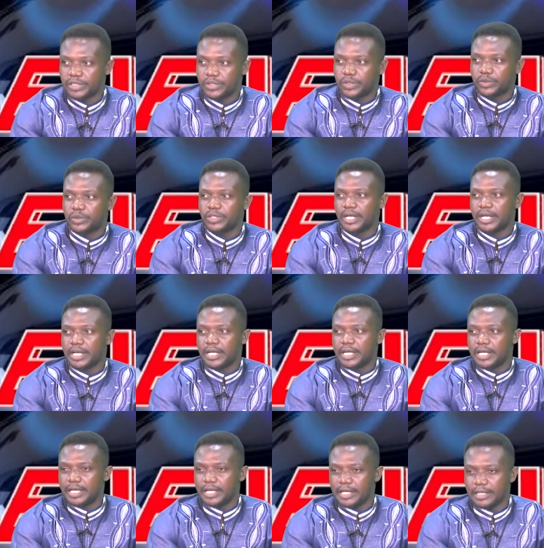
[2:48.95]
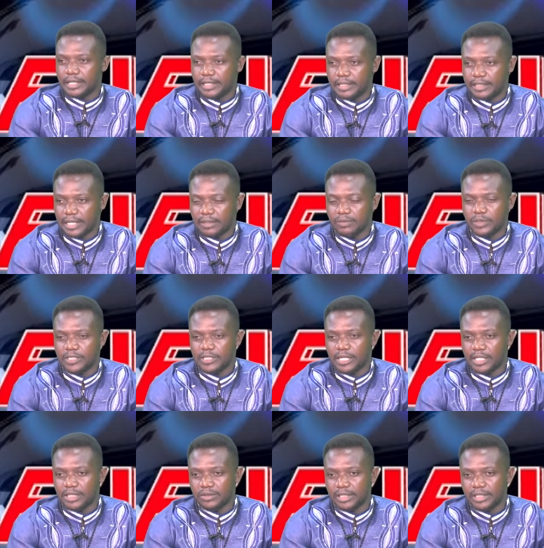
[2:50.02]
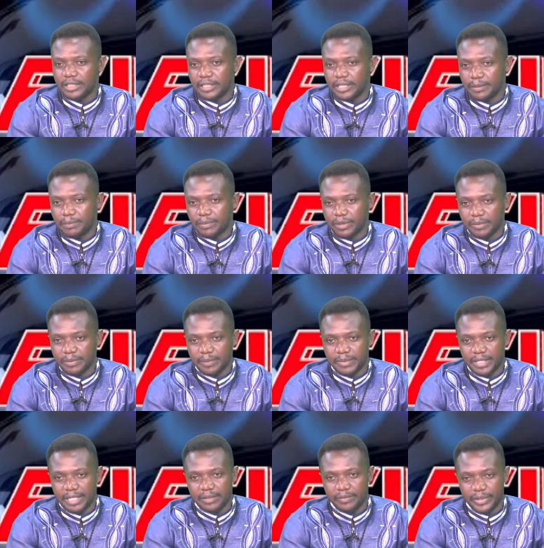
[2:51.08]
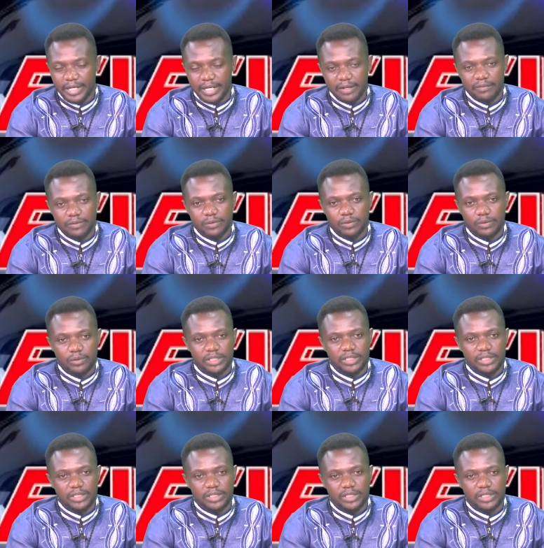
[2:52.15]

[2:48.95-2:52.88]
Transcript: So that was actually a problem that we have to look